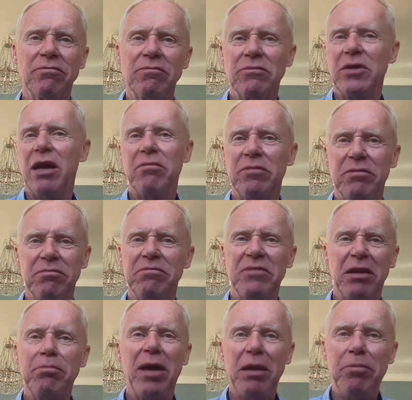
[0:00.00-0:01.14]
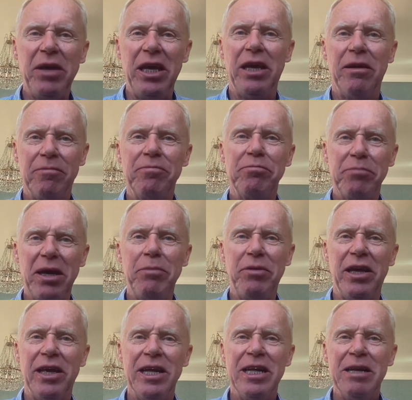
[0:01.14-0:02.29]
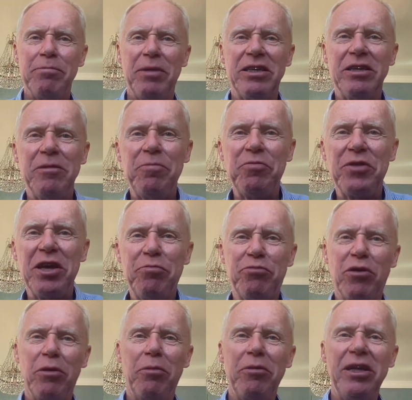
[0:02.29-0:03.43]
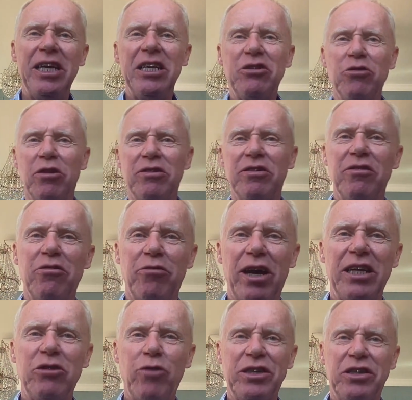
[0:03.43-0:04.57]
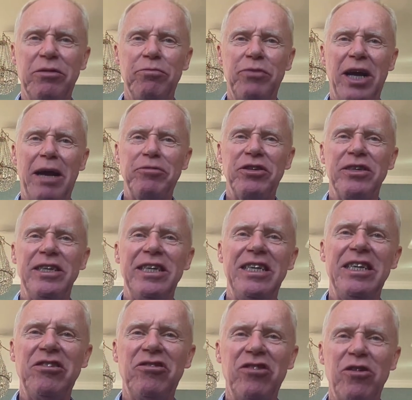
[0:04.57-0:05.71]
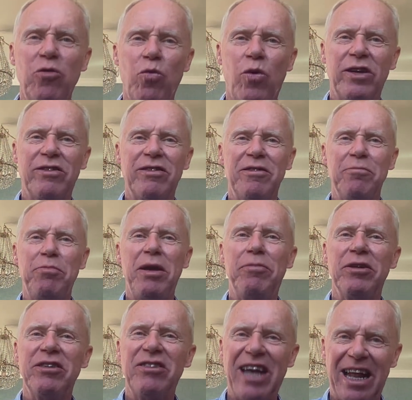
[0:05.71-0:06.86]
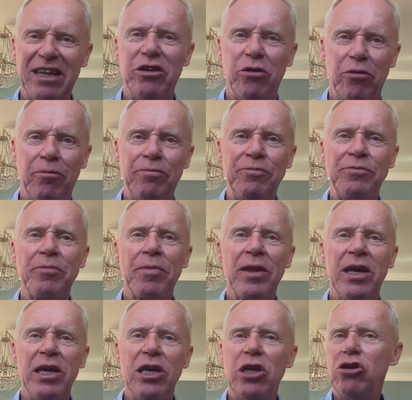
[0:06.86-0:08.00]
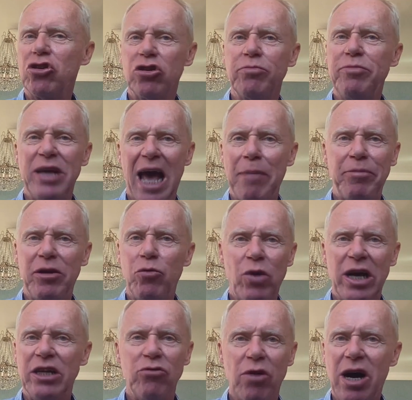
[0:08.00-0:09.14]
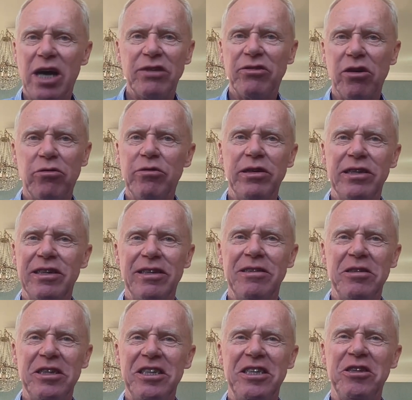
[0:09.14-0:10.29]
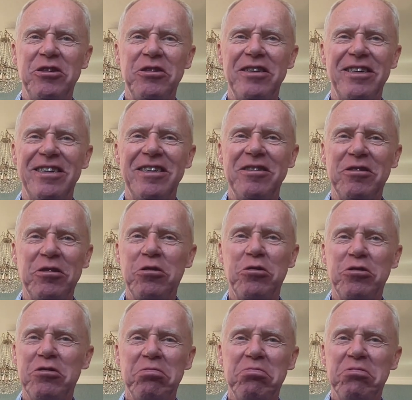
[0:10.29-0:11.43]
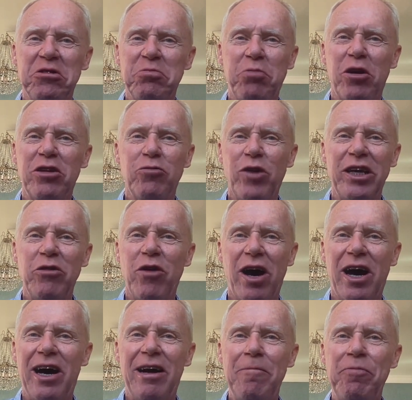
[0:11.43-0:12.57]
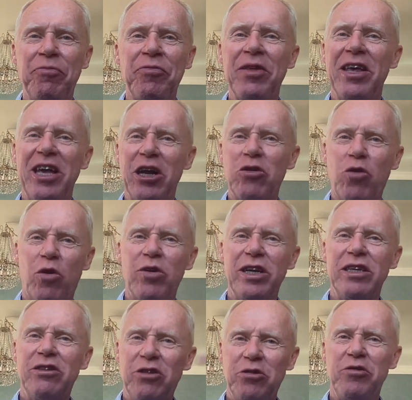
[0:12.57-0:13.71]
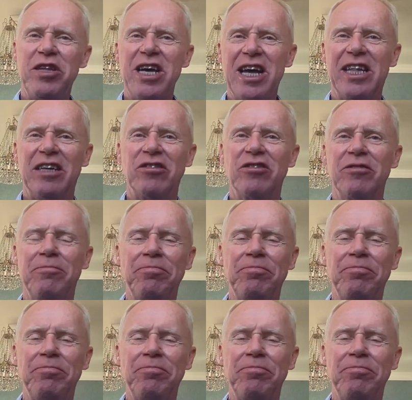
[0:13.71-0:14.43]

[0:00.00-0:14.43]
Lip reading: Yeah, that may be, but there probably is not the right question. Perhaps it is what people tell you. You should be happy where you are, so it is a good spot where you are, according to the others.